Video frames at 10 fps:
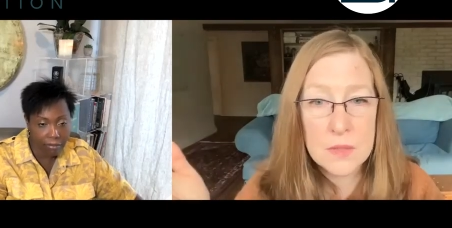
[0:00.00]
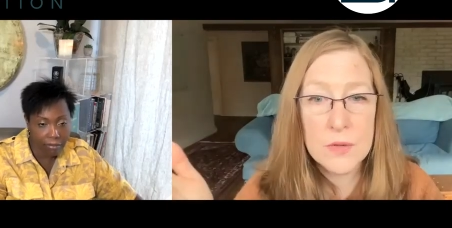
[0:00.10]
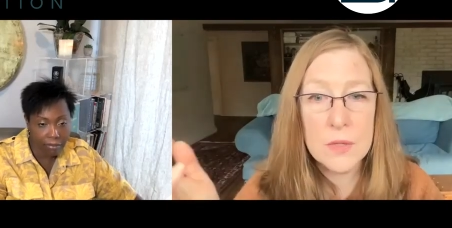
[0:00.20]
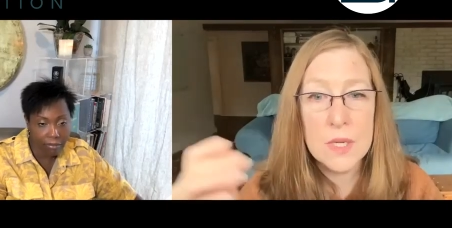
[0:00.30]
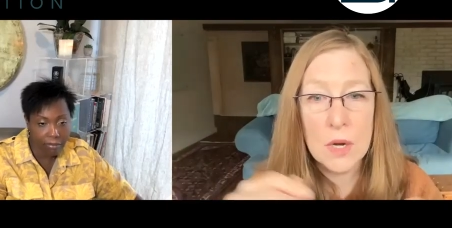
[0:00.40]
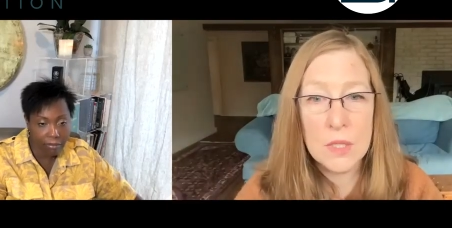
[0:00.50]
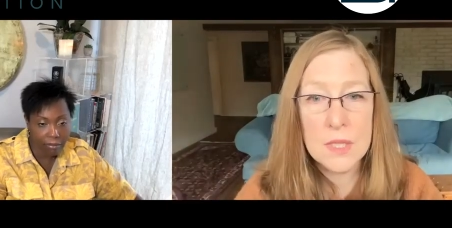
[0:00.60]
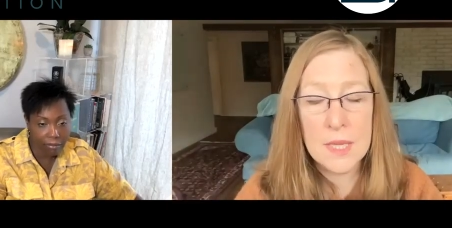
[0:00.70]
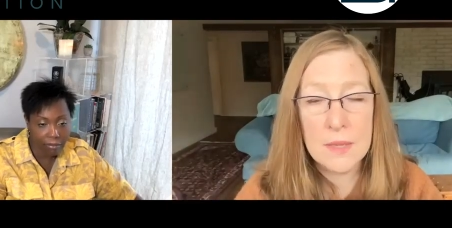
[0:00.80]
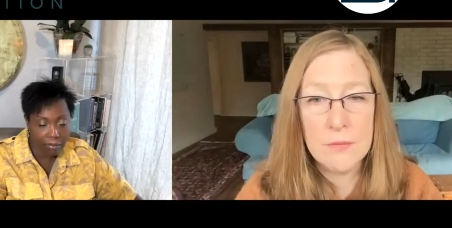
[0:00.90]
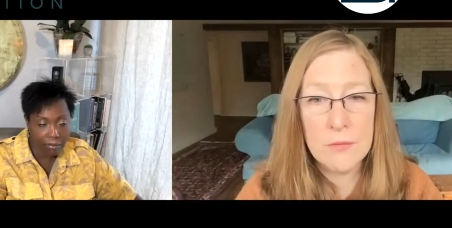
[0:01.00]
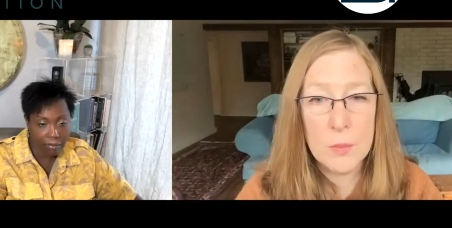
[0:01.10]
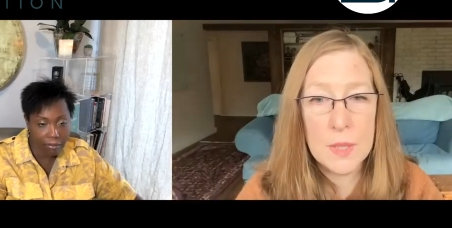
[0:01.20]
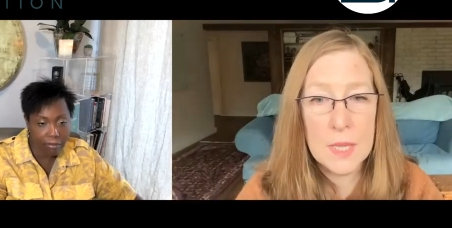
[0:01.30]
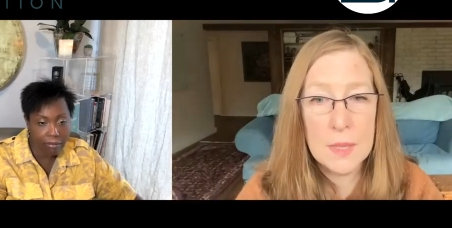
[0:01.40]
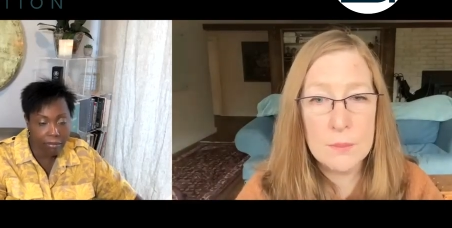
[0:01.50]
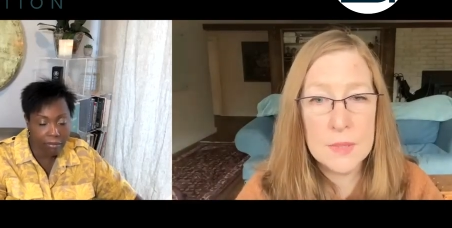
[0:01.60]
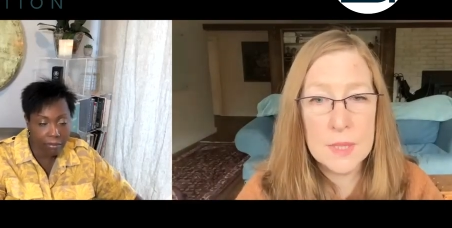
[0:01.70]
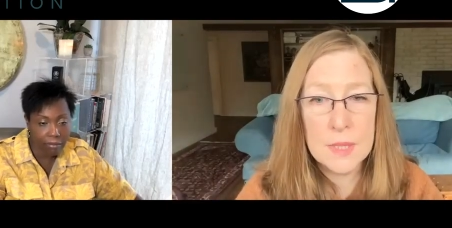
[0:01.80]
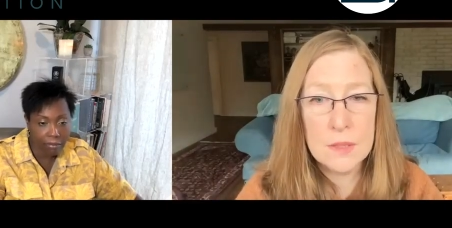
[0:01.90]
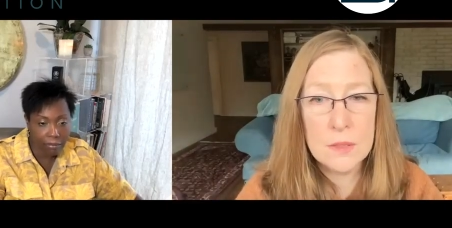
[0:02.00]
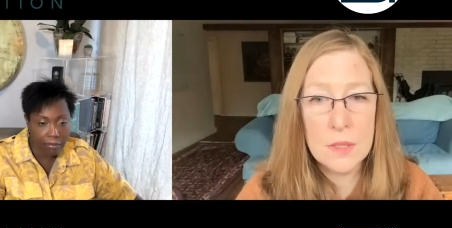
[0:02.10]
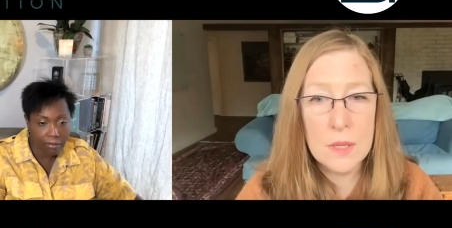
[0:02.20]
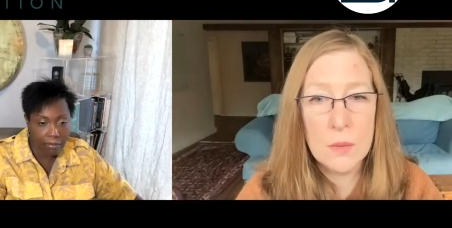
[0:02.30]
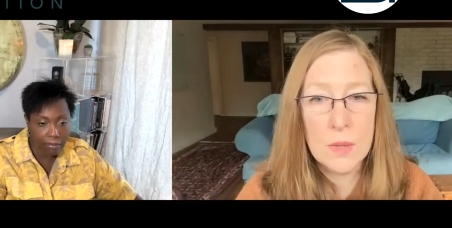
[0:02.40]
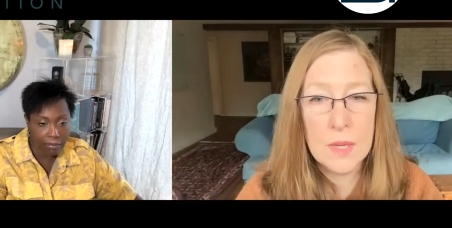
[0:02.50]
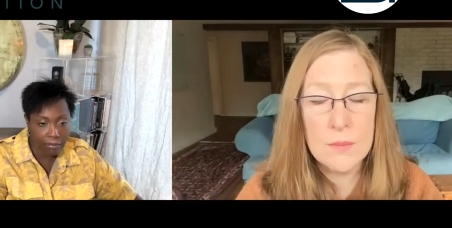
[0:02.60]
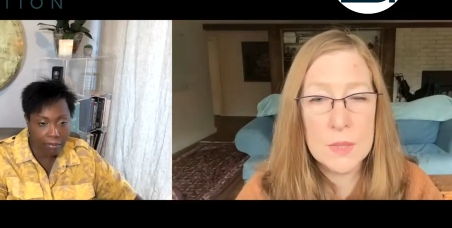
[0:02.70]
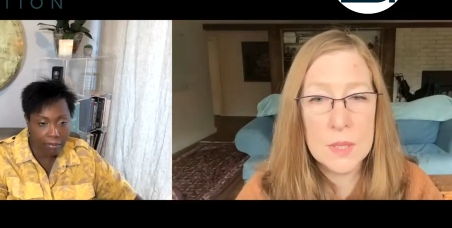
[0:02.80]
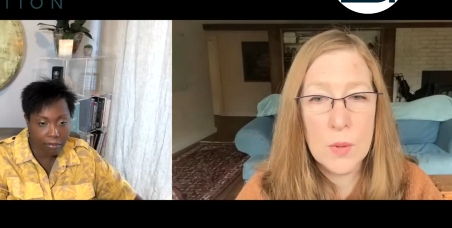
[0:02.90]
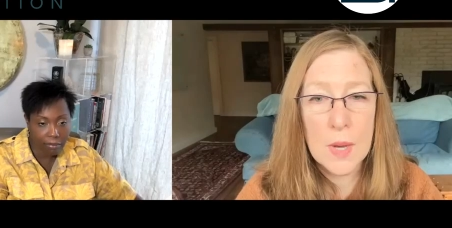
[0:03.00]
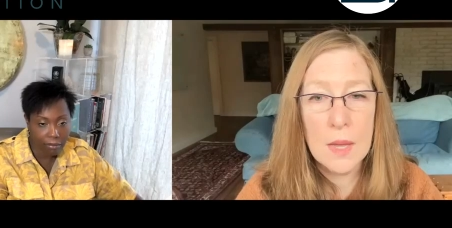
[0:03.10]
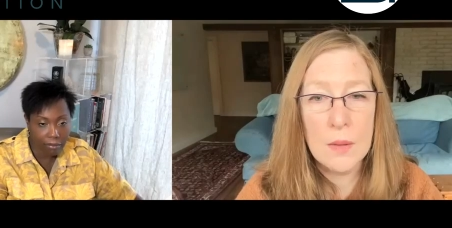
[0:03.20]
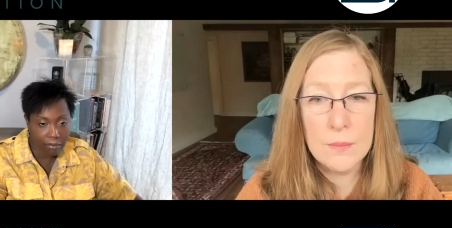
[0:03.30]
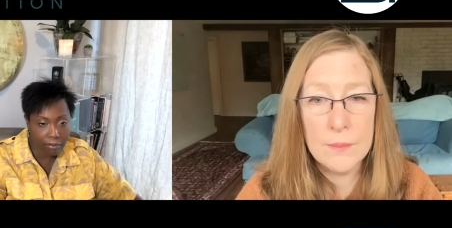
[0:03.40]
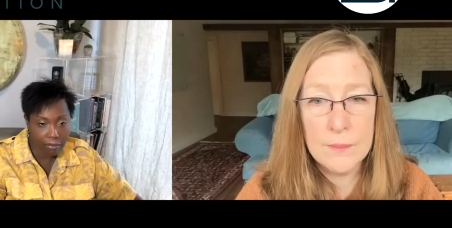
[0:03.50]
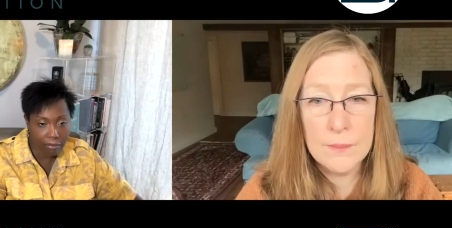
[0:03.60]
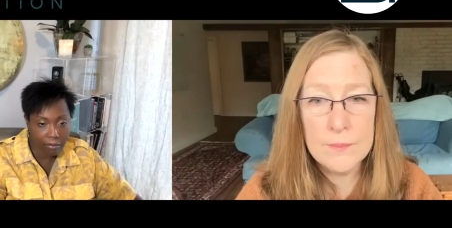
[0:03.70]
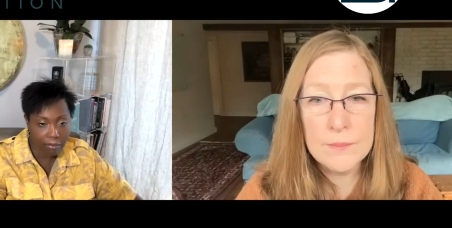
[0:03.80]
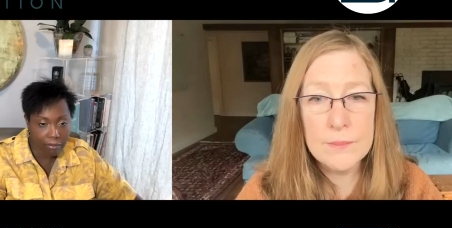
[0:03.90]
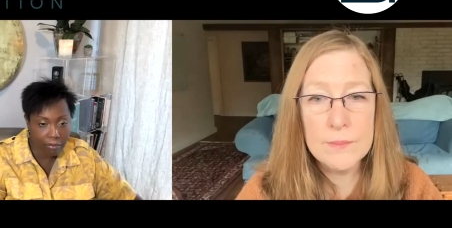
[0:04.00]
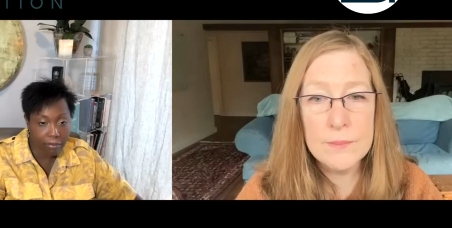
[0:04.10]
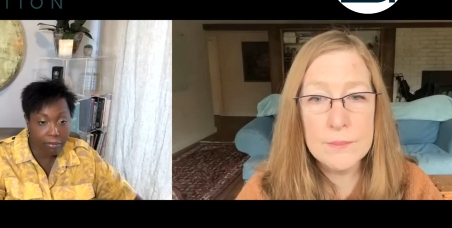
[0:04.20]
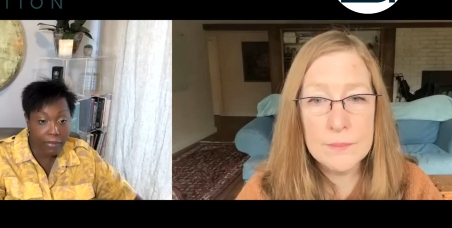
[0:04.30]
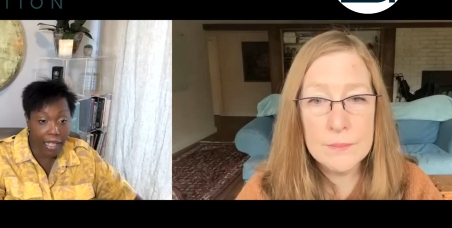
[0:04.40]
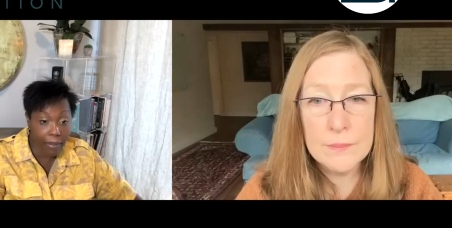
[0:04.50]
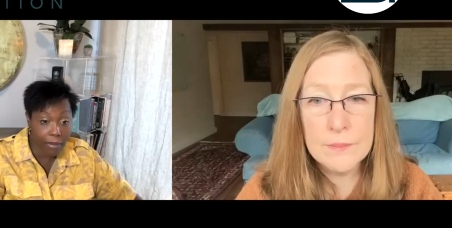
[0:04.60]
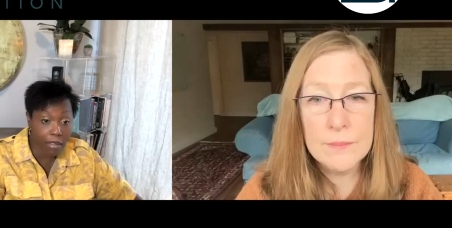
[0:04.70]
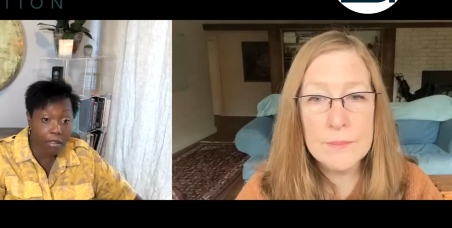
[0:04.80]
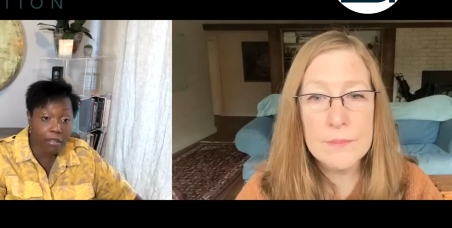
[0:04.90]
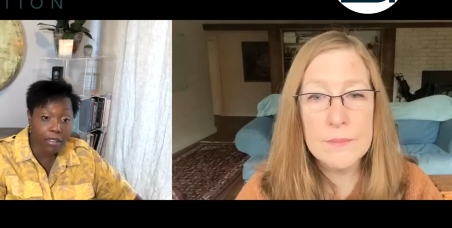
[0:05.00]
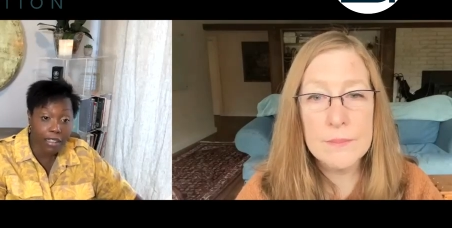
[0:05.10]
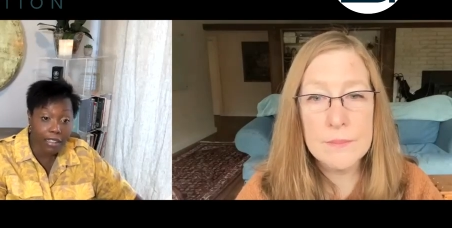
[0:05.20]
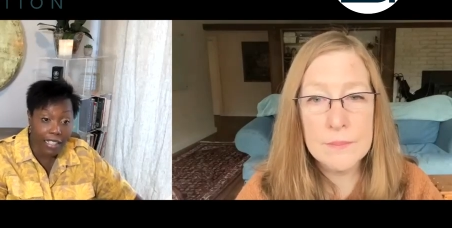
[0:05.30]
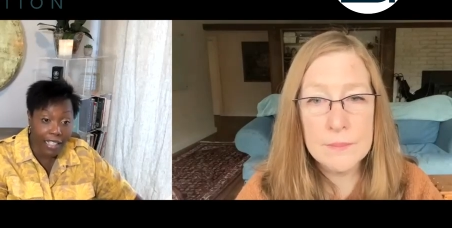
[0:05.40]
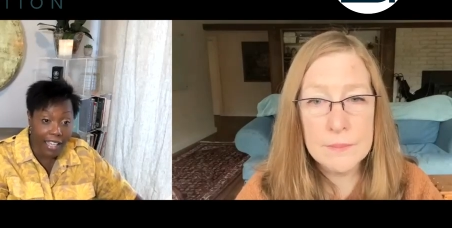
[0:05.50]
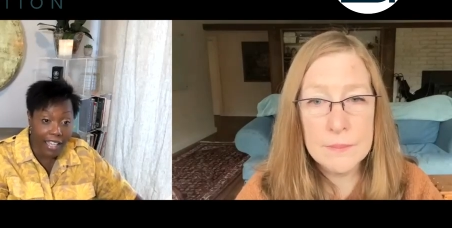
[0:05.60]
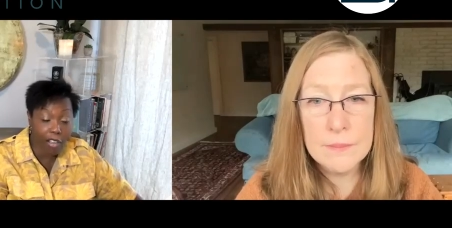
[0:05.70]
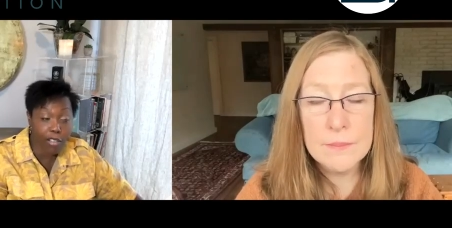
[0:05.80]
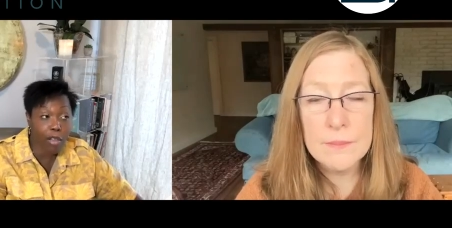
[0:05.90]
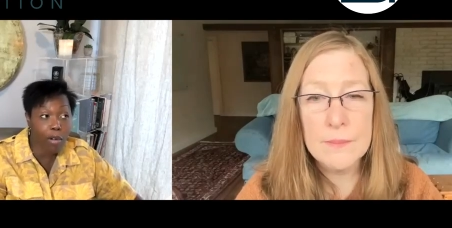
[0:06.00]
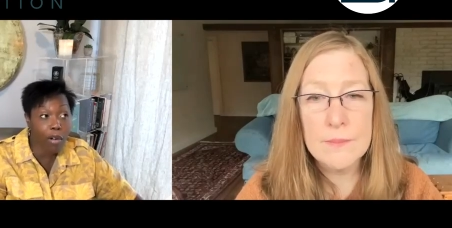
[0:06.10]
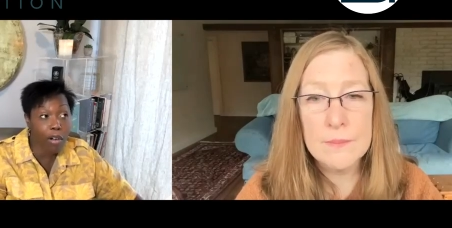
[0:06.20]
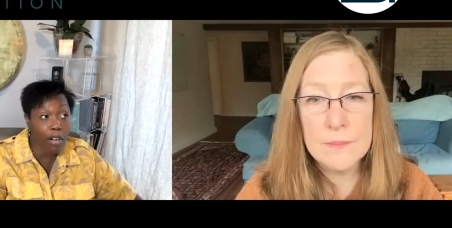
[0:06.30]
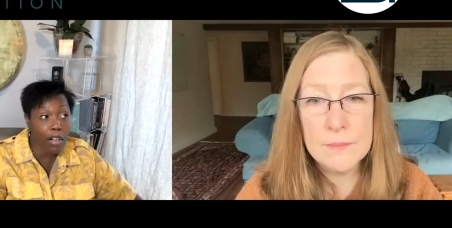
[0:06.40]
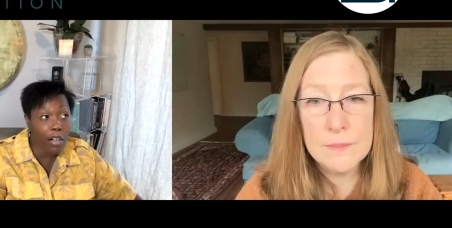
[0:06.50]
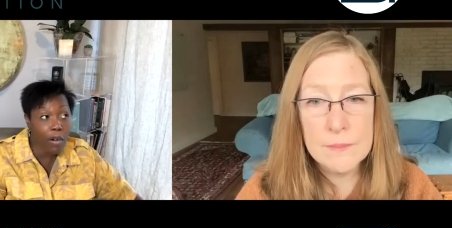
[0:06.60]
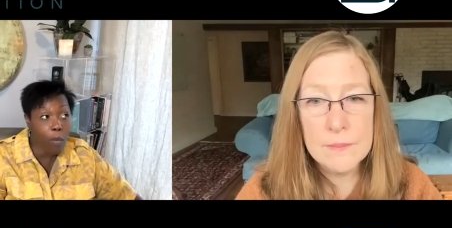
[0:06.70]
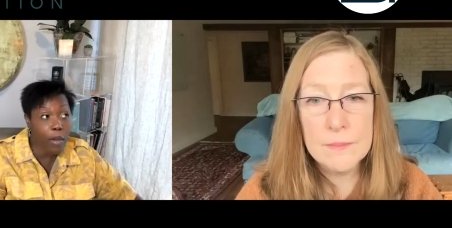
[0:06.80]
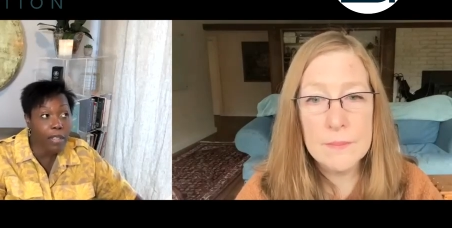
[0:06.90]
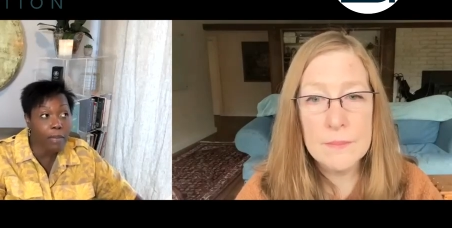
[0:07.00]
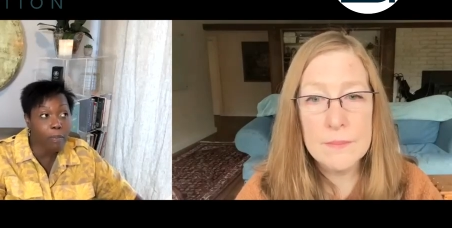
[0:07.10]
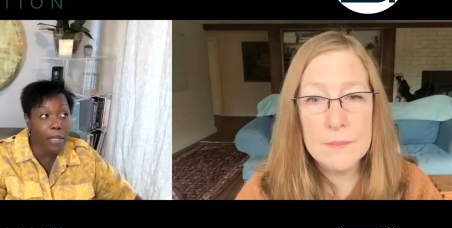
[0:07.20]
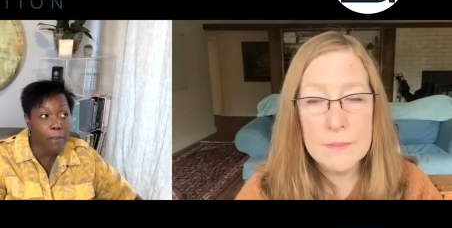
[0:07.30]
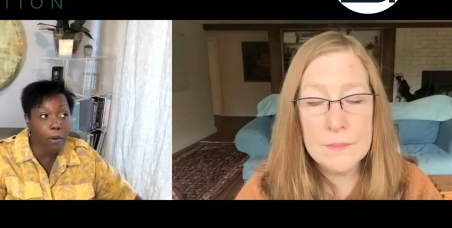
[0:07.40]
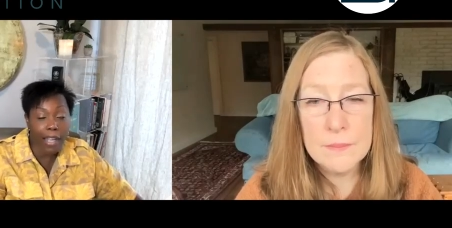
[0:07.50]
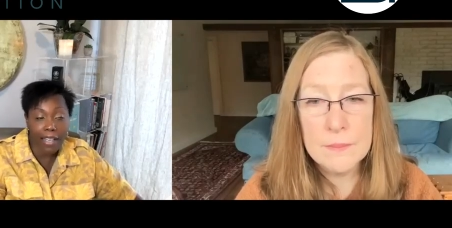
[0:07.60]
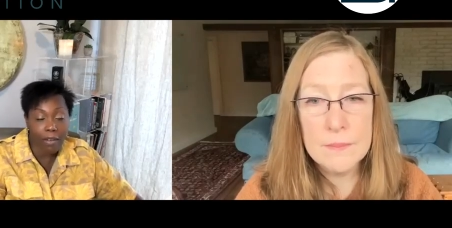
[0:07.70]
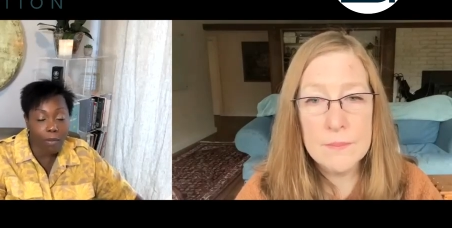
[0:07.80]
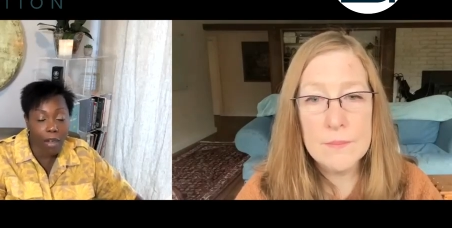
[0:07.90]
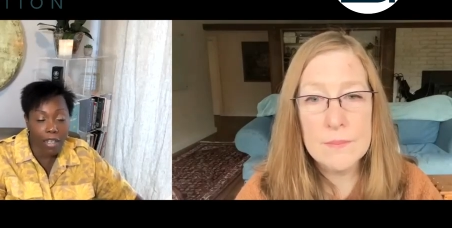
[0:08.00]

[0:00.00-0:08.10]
Speaker 1: it's very hard to give from an empty uh, empty well
Speaker 2: absolutely and also when people kind of